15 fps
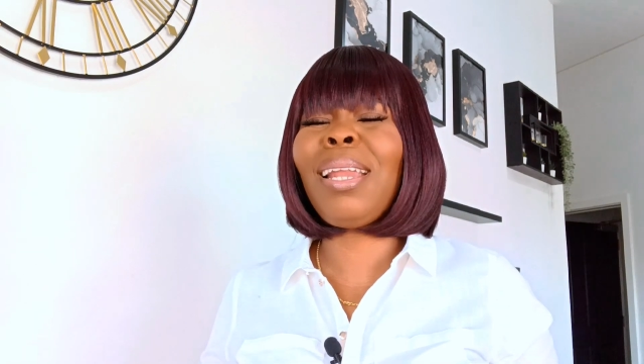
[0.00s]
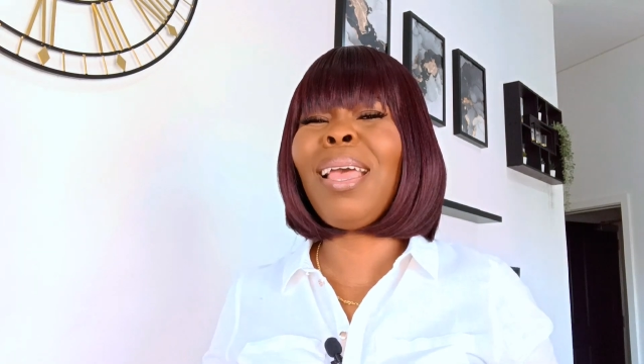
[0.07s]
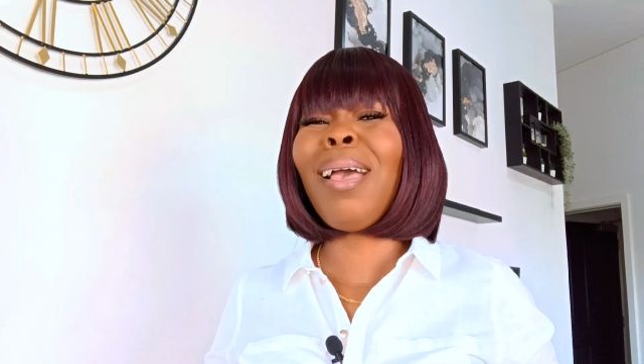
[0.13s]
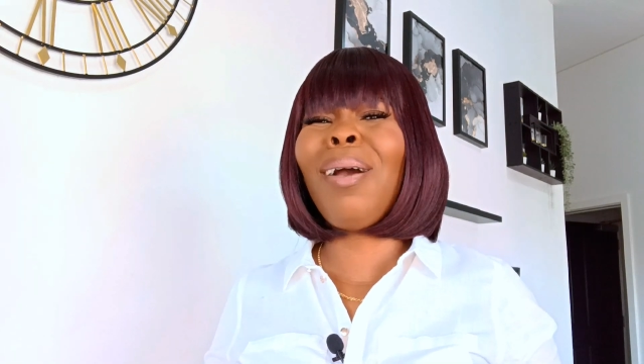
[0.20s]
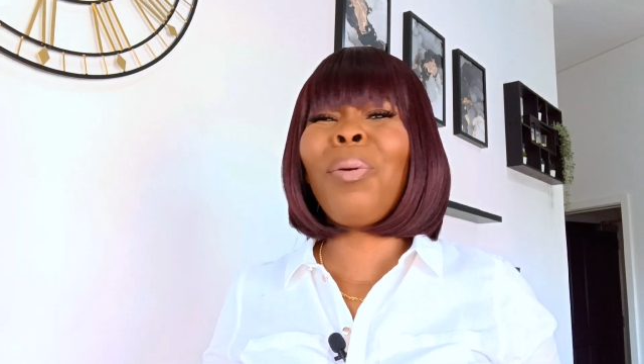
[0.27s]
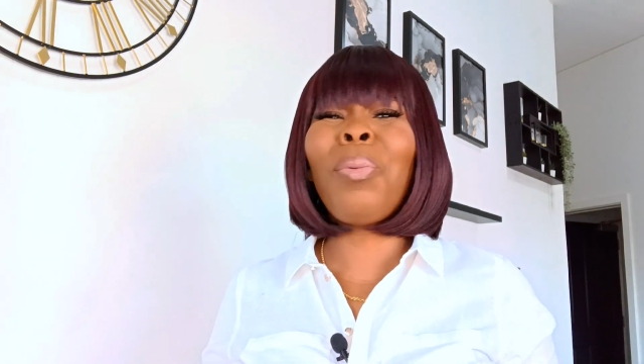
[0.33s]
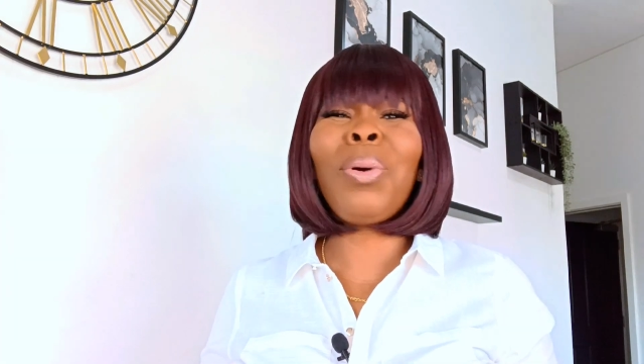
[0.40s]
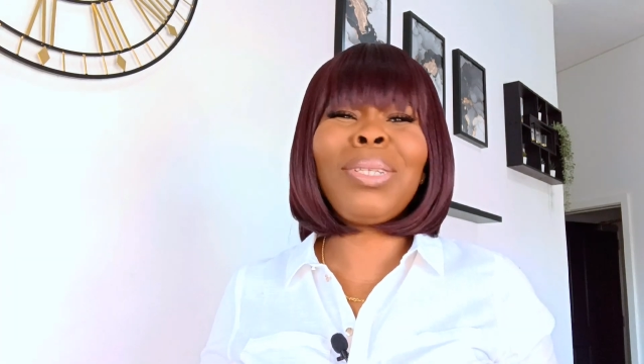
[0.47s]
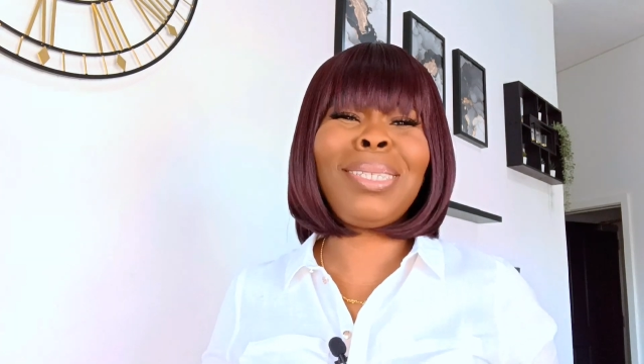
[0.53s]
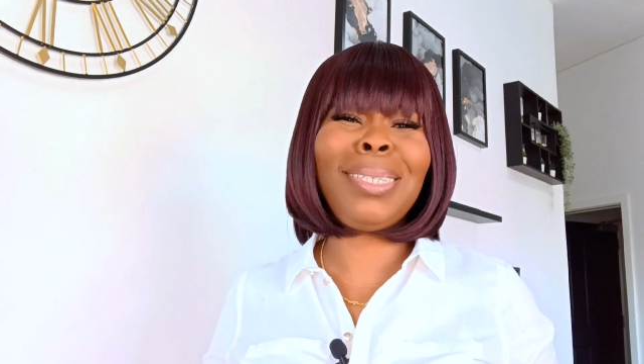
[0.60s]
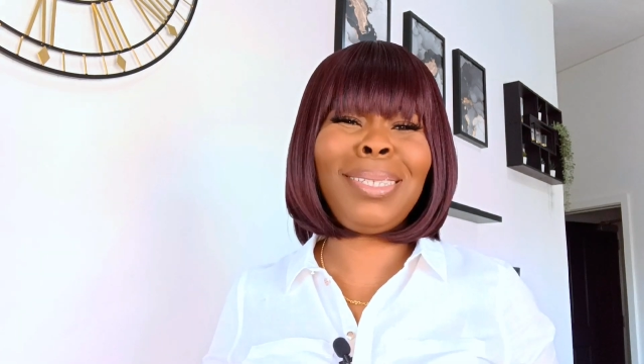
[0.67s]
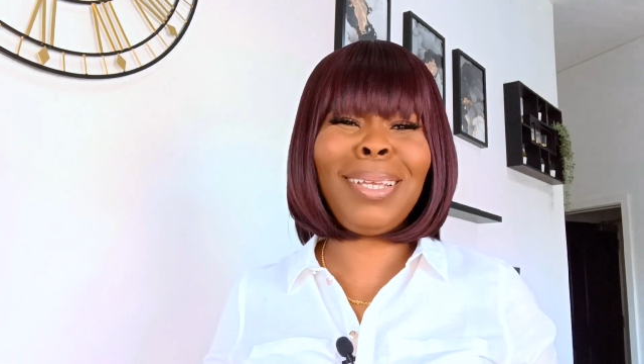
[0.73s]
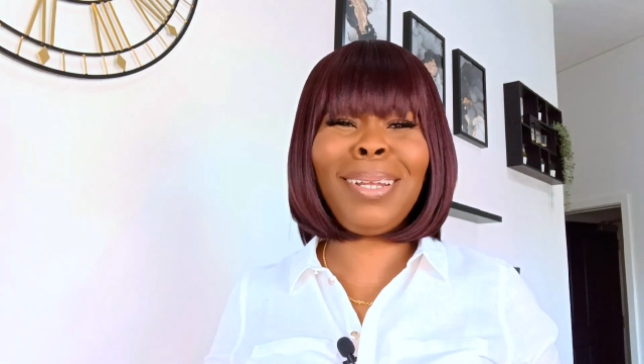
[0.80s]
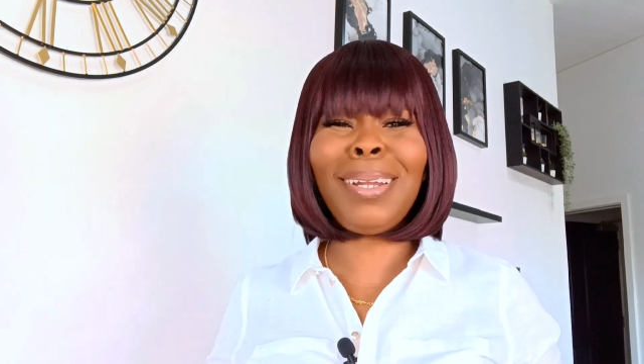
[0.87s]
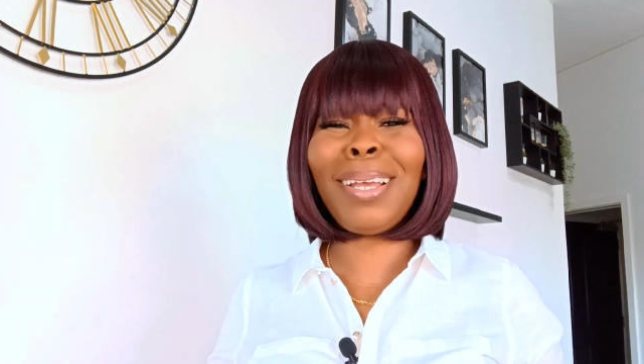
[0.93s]
what is it?
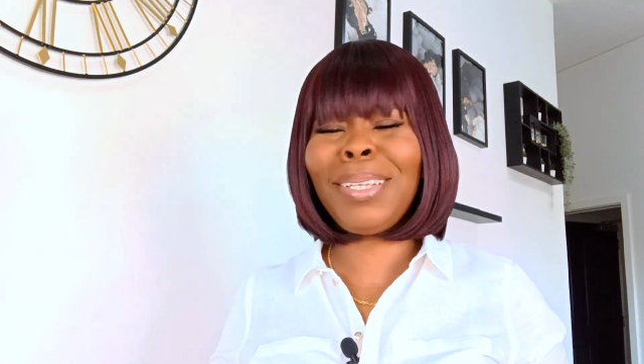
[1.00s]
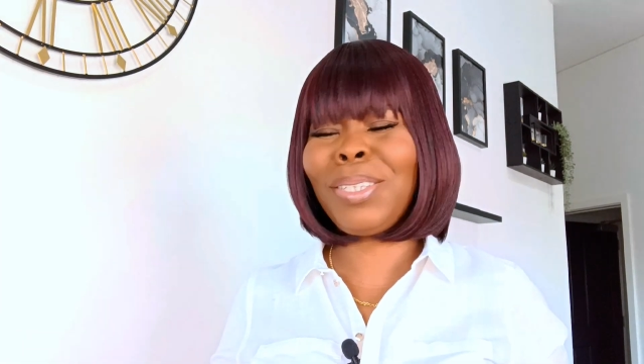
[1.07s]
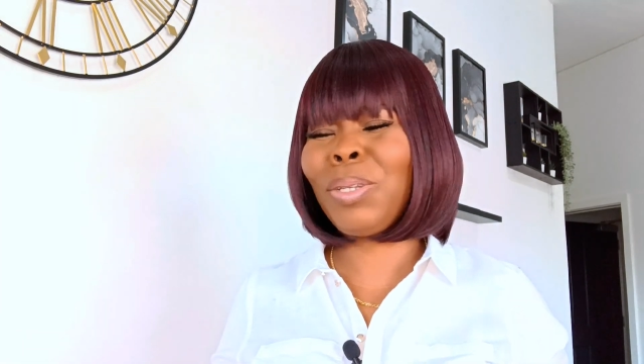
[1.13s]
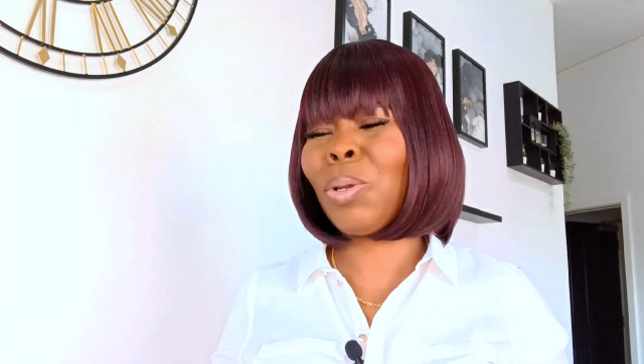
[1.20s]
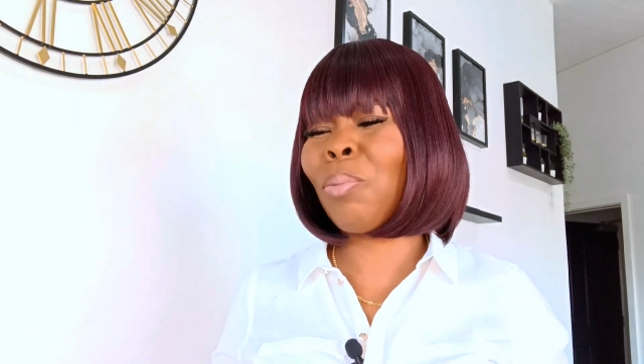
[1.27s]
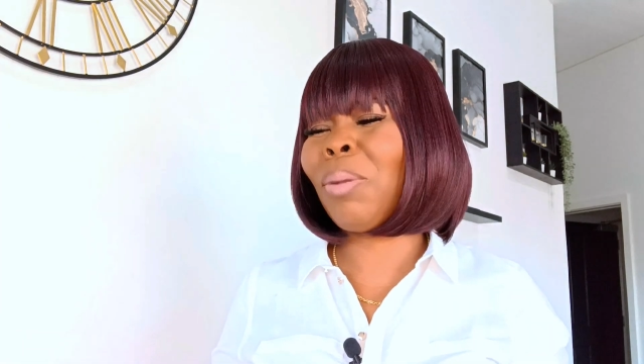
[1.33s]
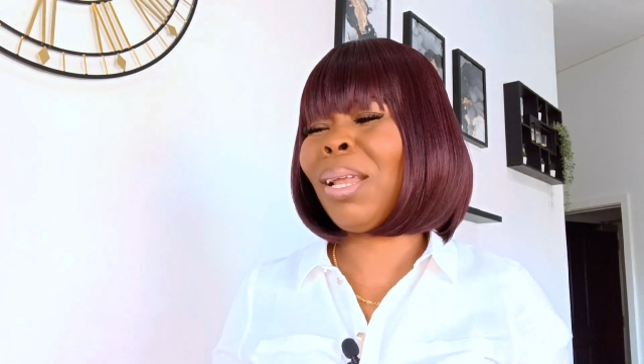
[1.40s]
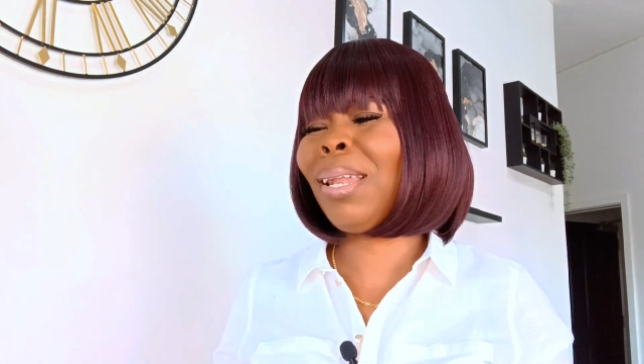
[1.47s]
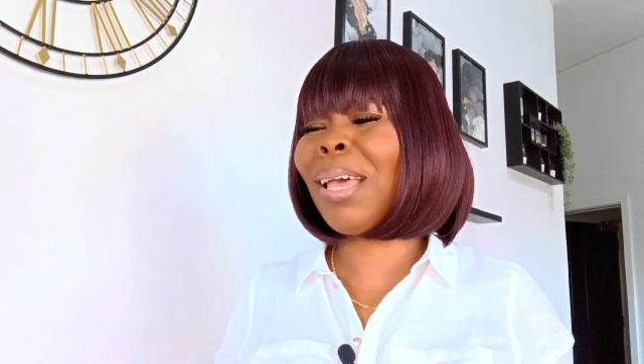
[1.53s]
Now, is it not my life?